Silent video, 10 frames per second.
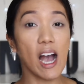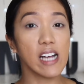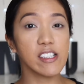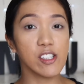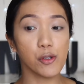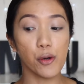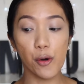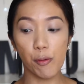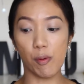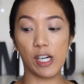art
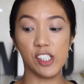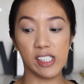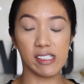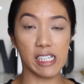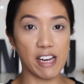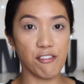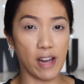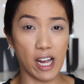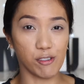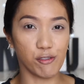store brushes that I
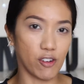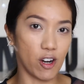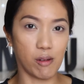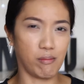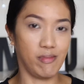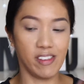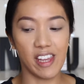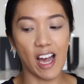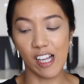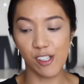found from
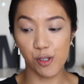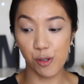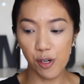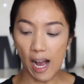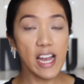the art store.